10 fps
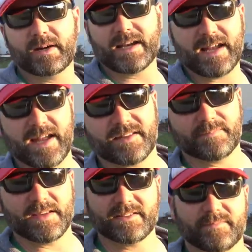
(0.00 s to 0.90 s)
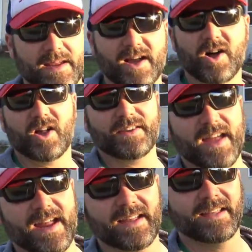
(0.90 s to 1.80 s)
Buddy has missed me all
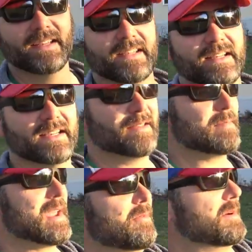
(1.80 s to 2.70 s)
day. And man,